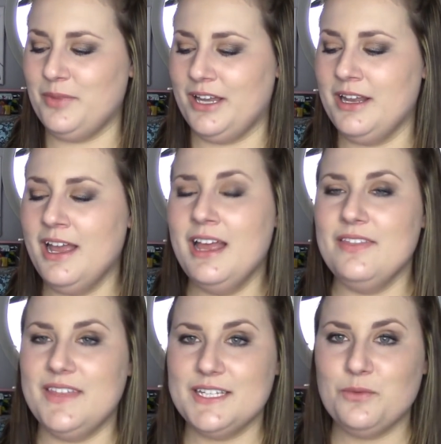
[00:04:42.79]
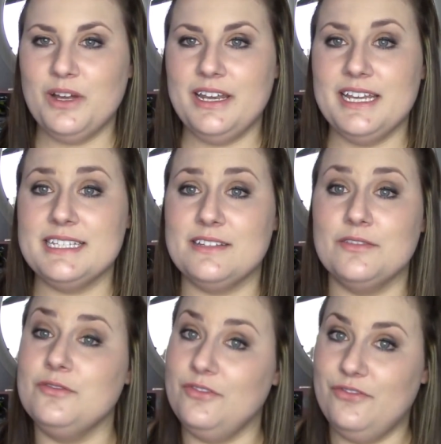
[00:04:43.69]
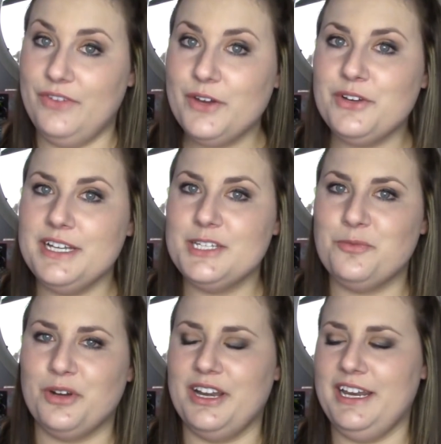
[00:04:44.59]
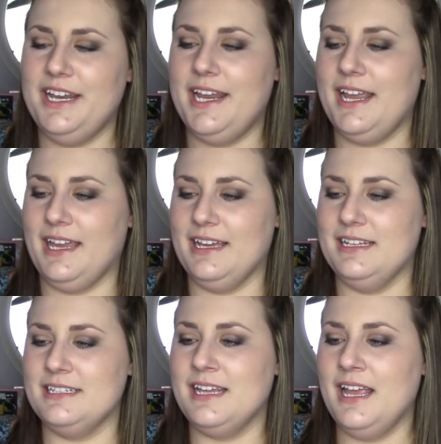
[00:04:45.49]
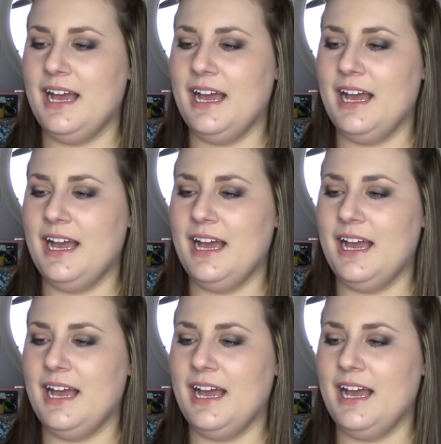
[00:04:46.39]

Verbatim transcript: But this one is very springy, and